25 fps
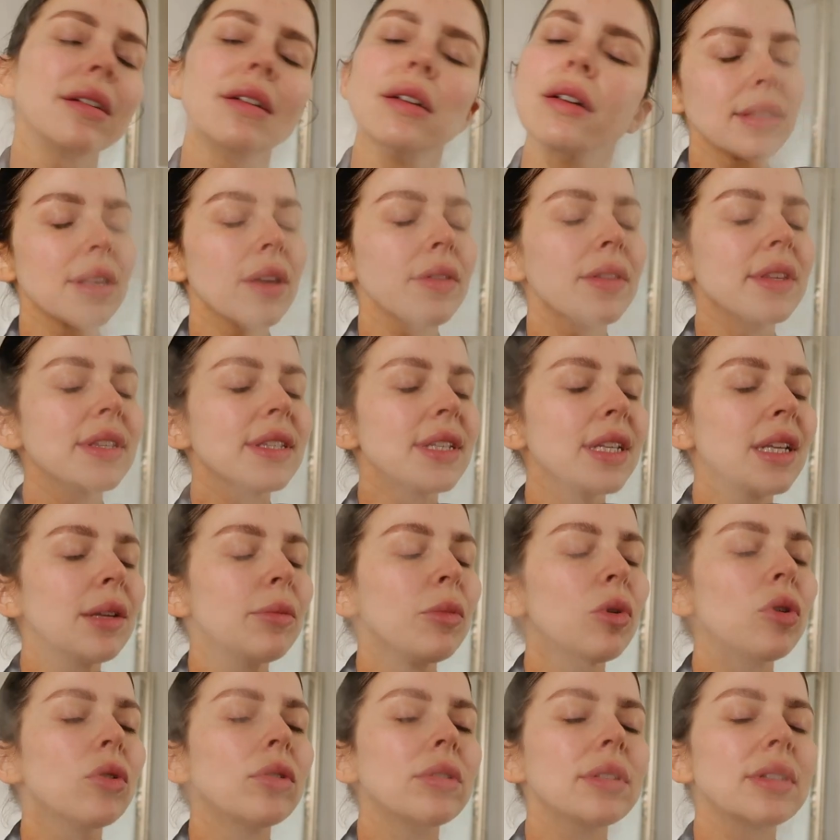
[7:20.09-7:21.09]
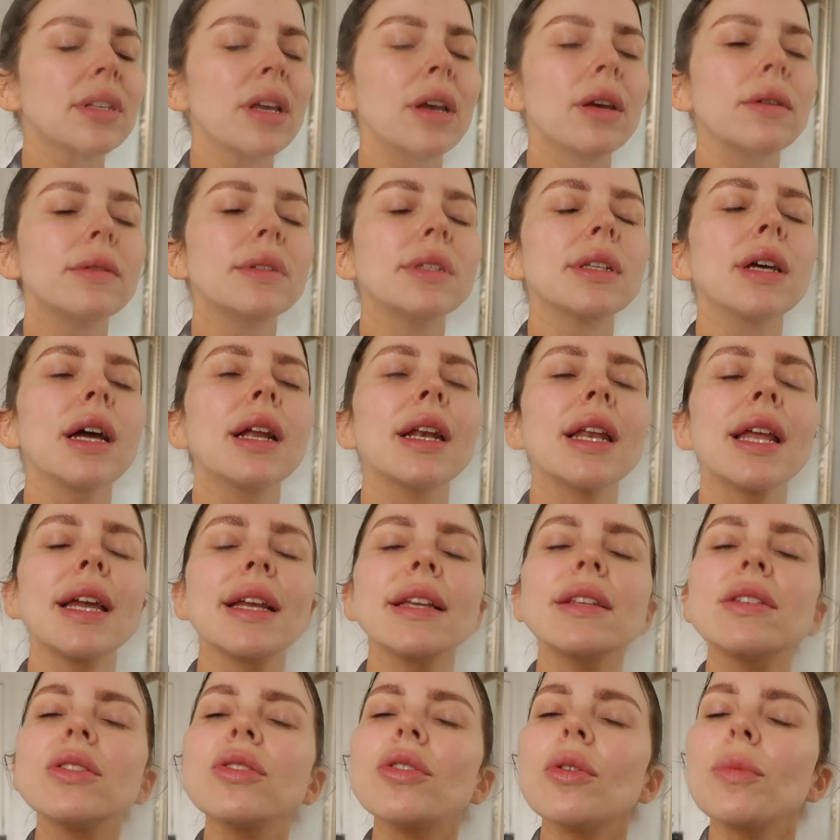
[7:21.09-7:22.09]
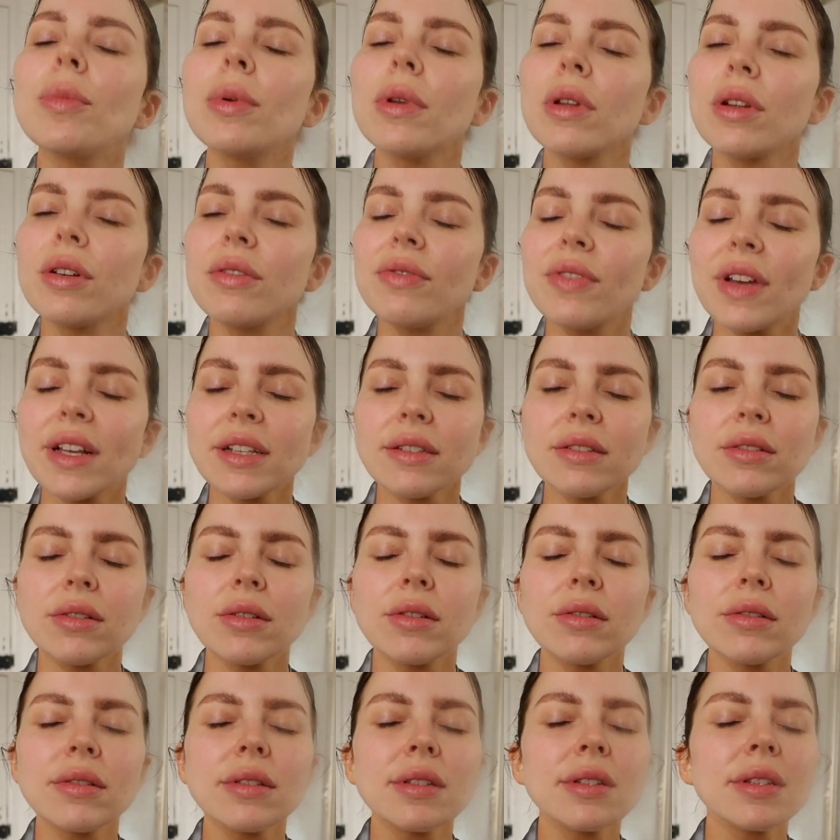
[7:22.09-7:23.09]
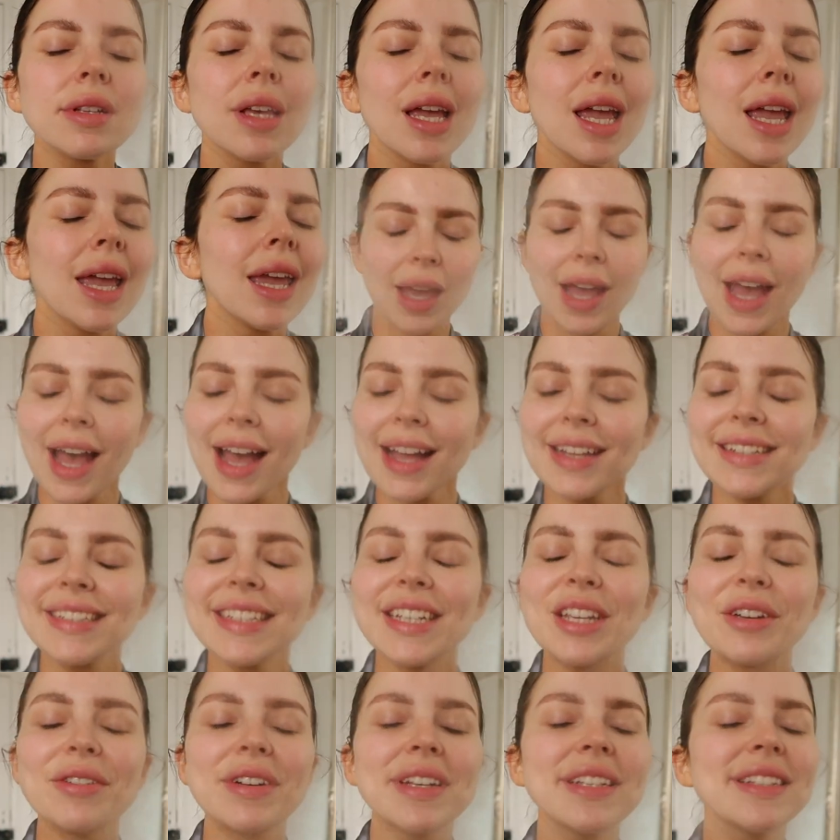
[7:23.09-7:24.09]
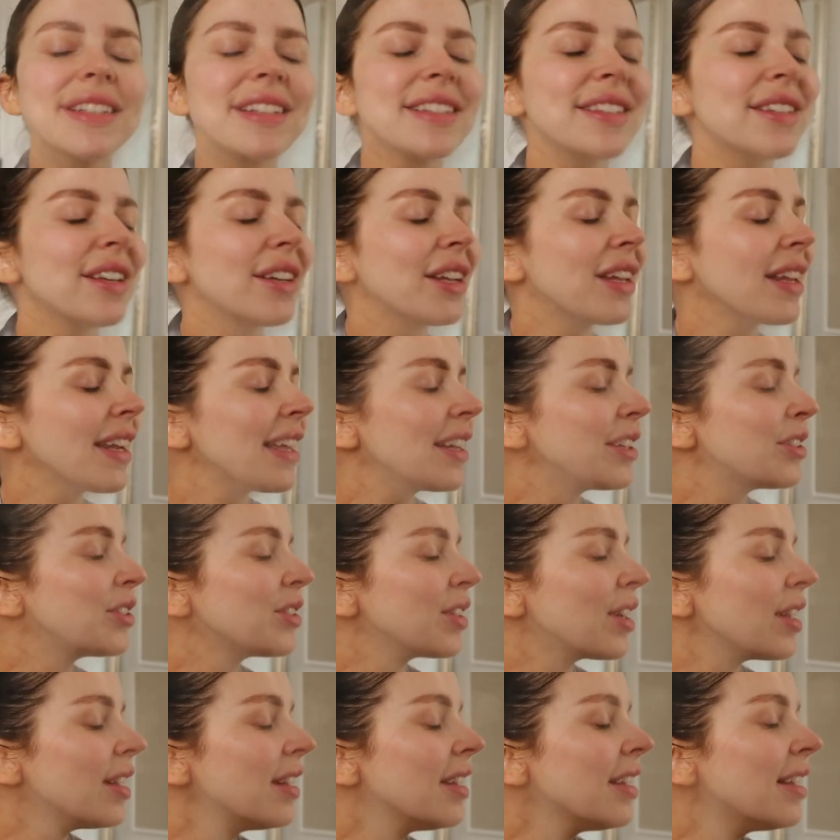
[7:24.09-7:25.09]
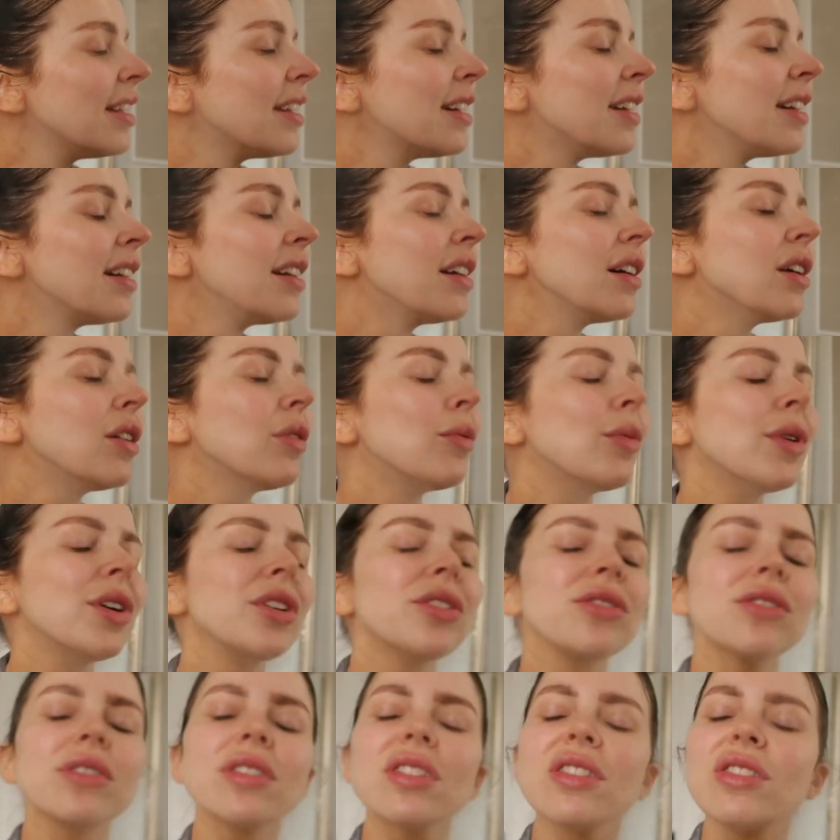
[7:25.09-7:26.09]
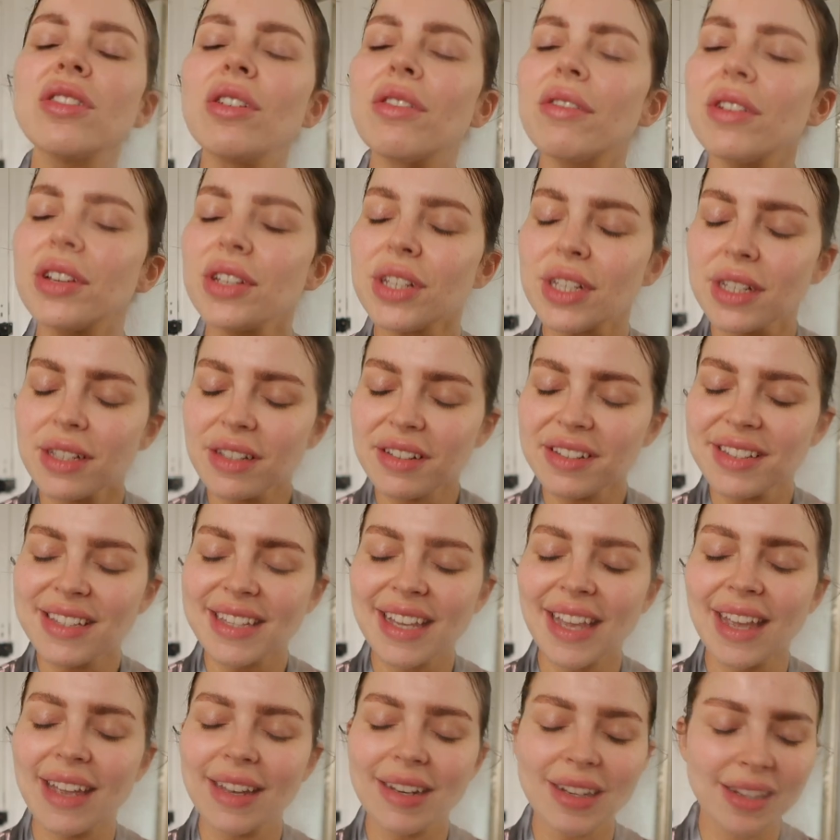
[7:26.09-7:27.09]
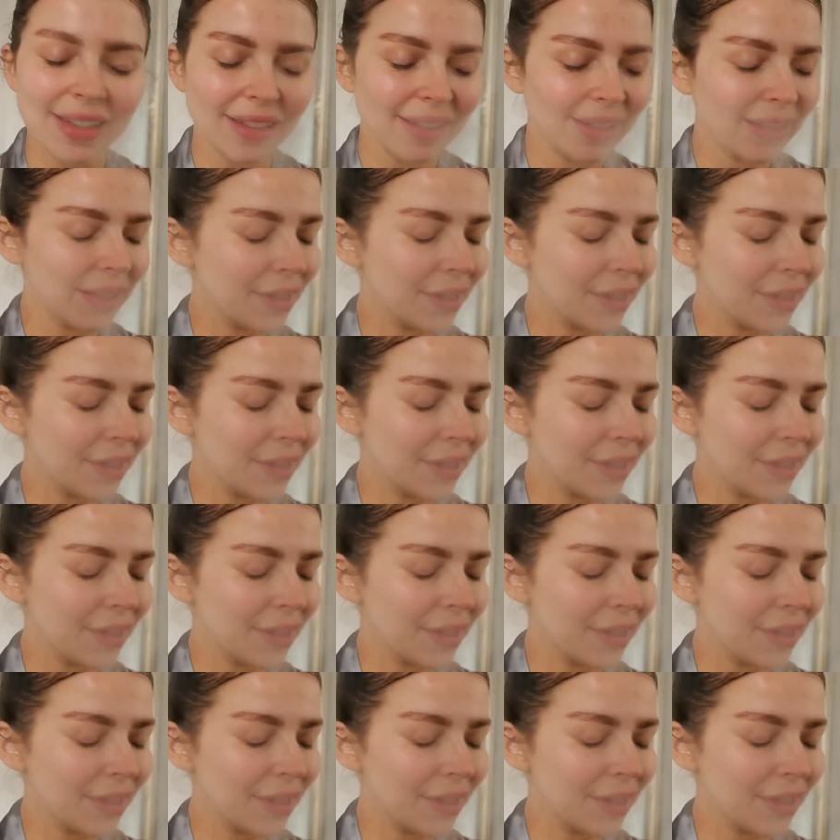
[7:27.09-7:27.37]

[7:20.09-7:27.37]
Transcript: So the steam also dilates your blood vessels and increases circulation, which just nourishes your skin.